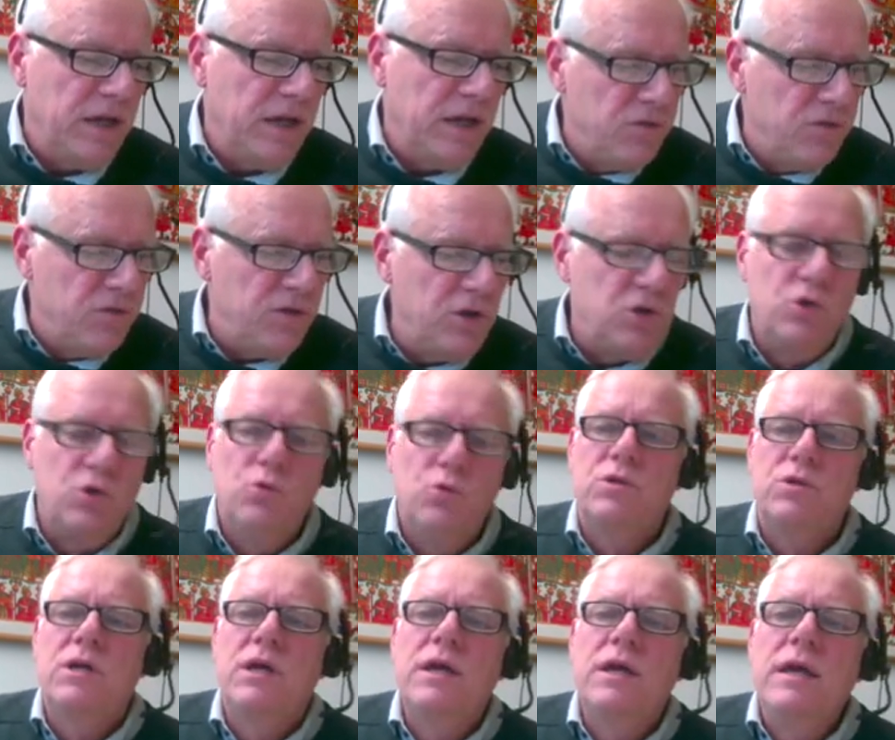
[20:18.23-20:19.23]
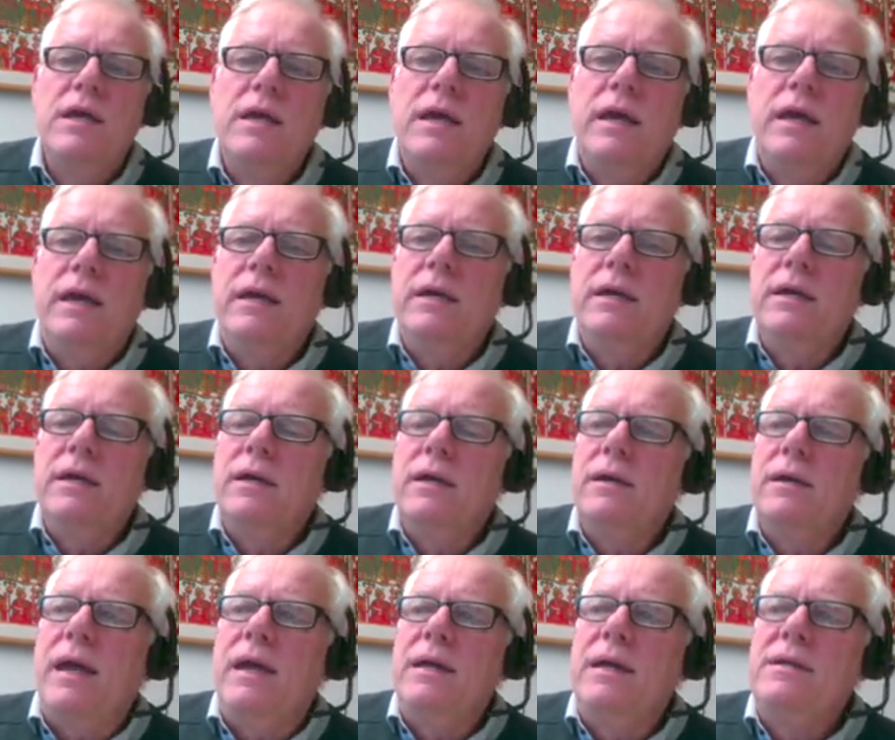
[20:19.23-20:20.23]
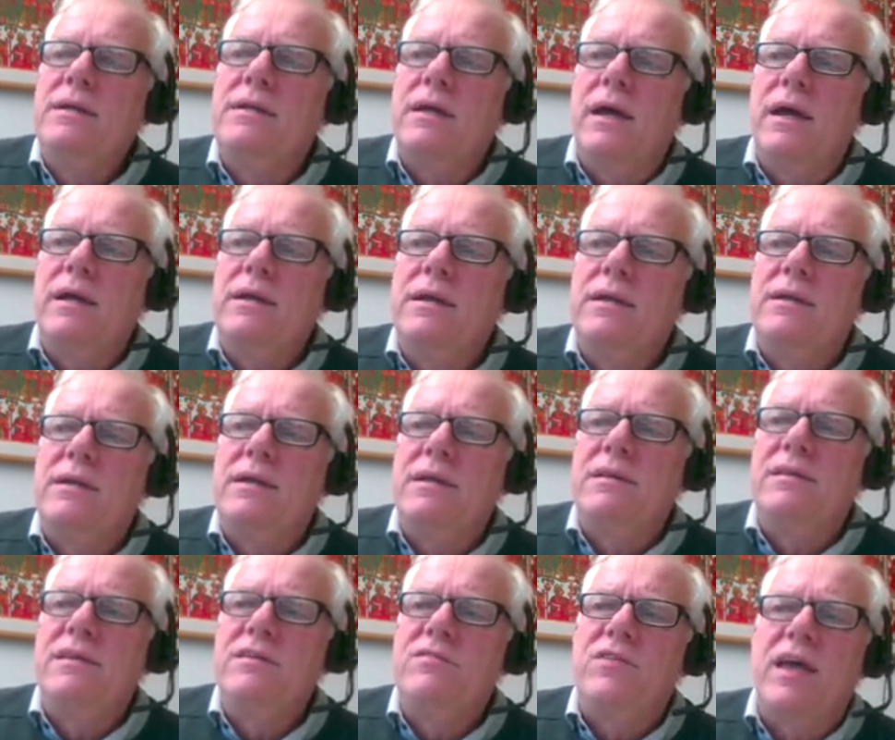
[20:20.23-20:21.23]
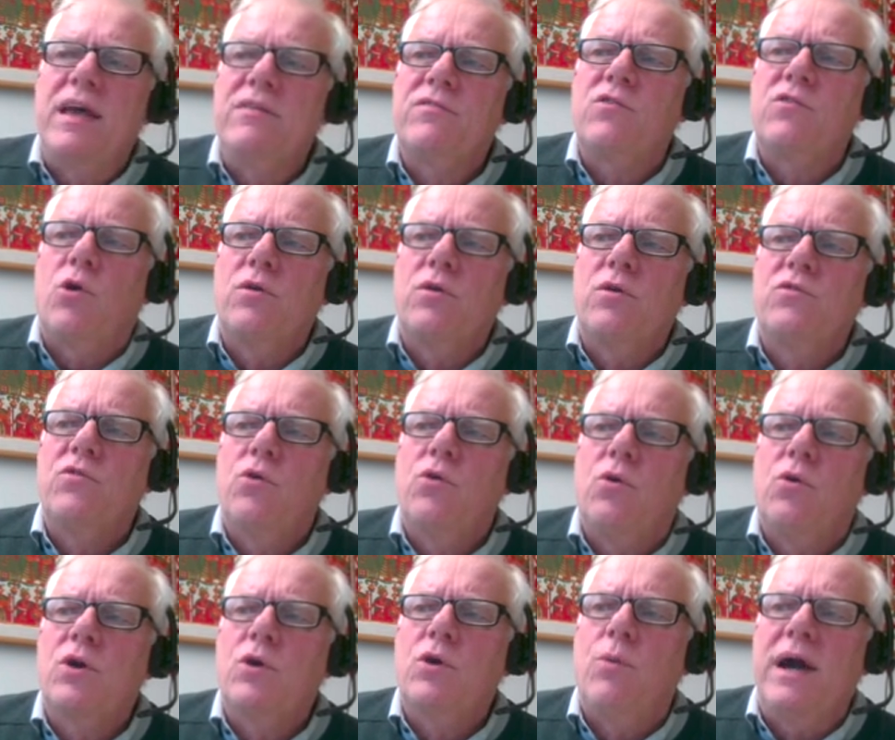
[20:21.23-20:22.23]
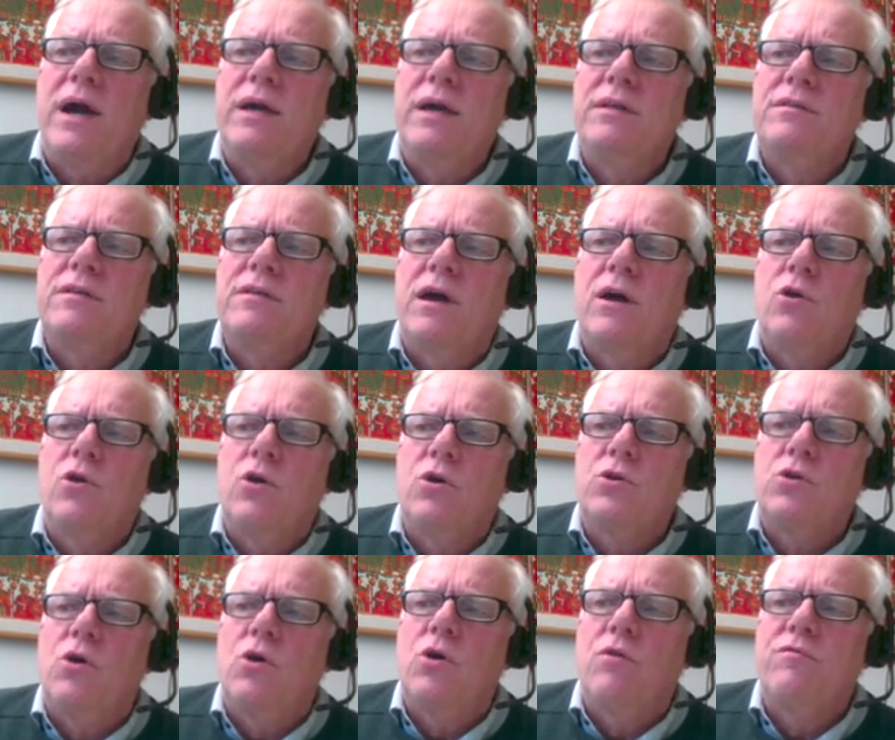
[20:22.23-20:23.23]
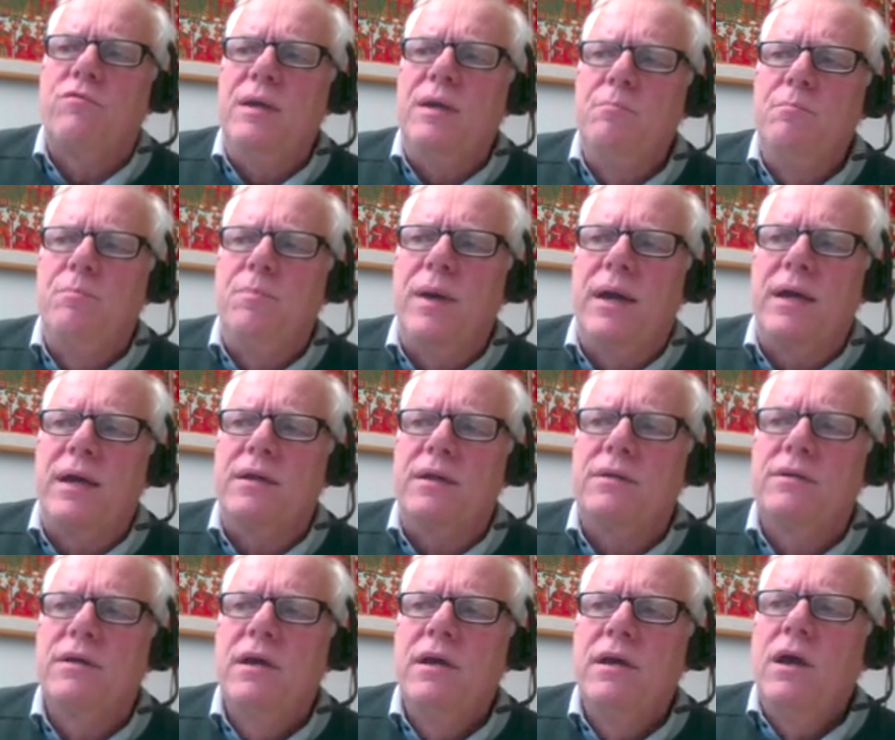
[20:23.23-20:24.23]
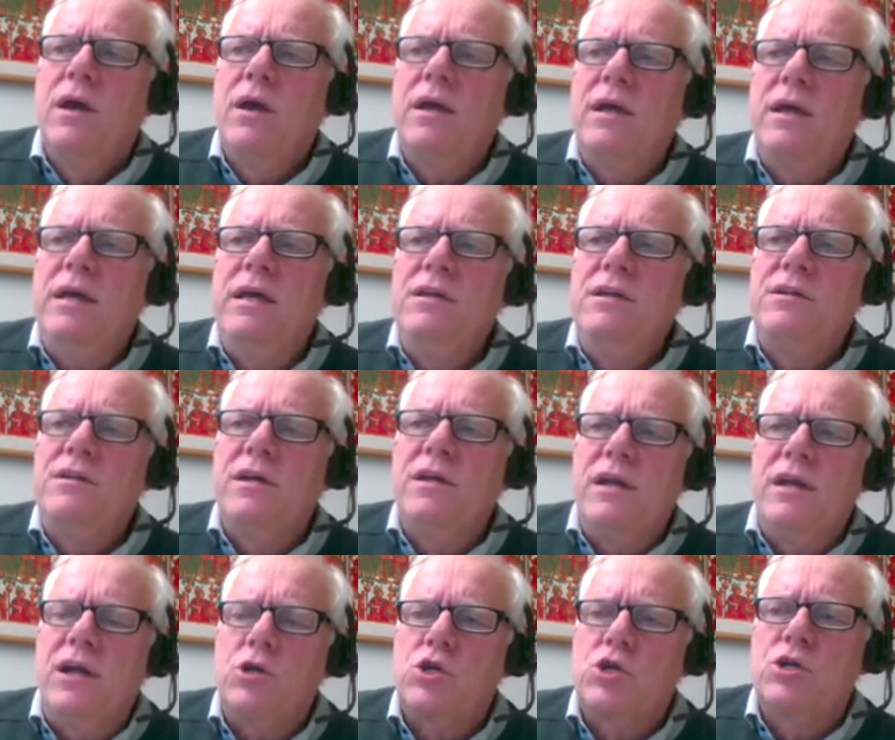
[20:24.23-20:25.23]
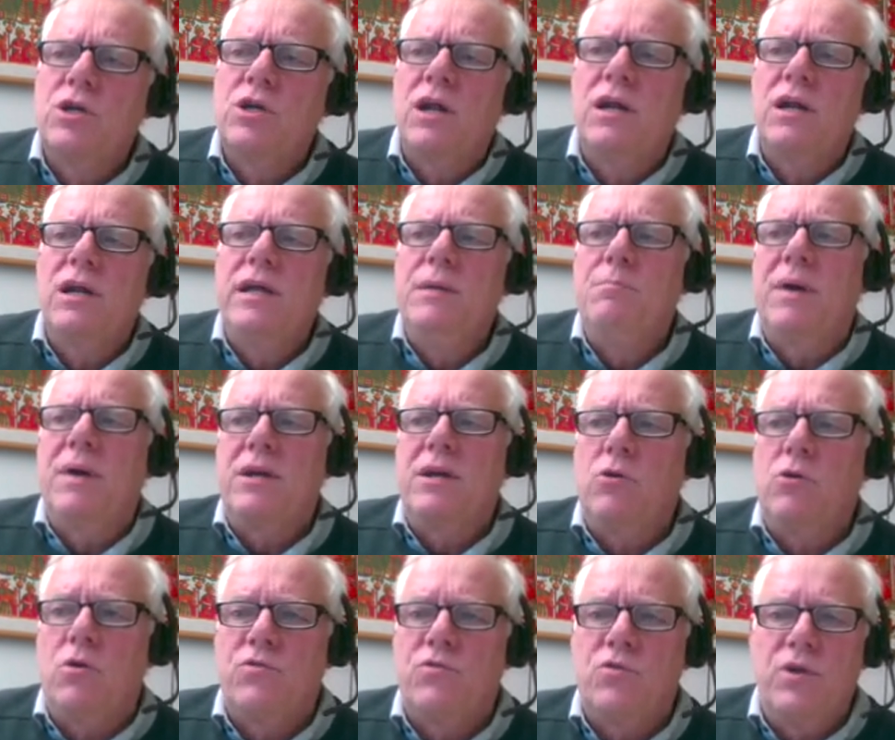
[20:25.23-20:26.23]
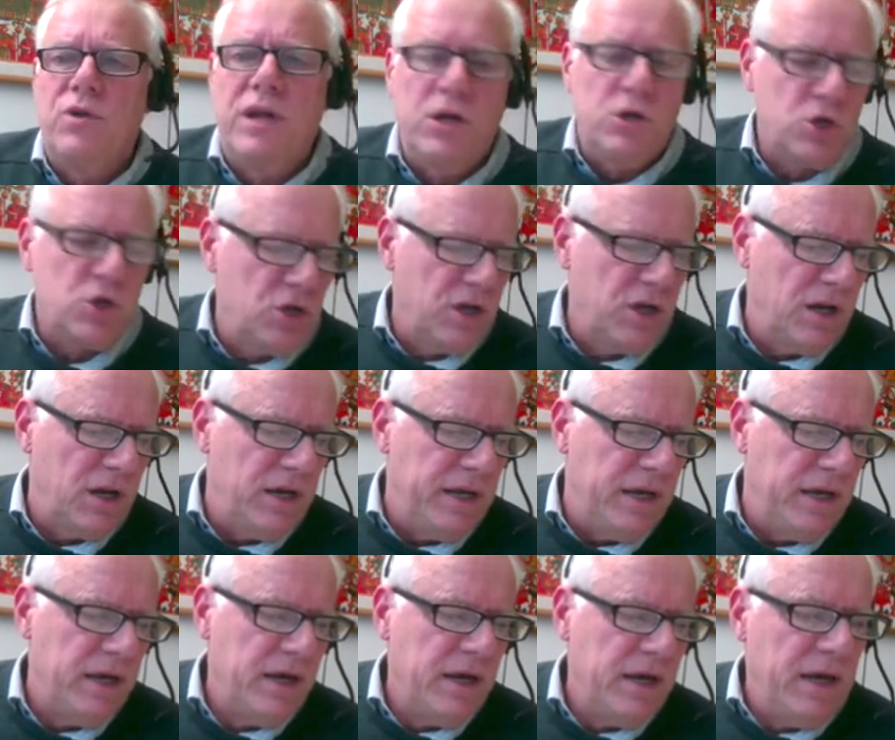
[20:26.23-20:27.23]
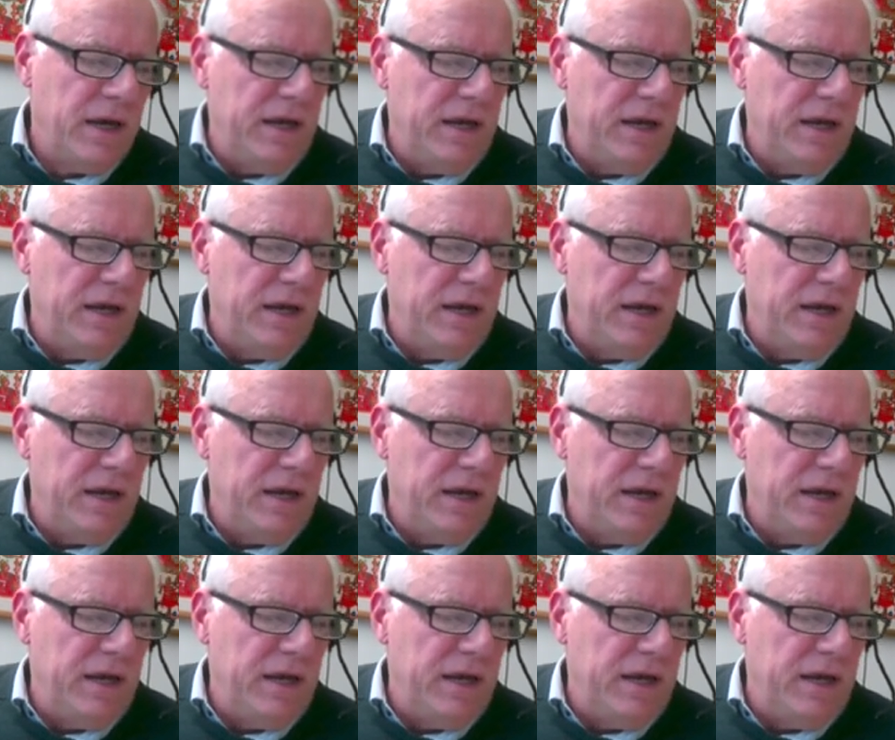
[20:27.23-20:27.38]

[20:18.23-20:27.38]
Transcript: Institute. And this has also quite a lot of impact internationally, but also nationally.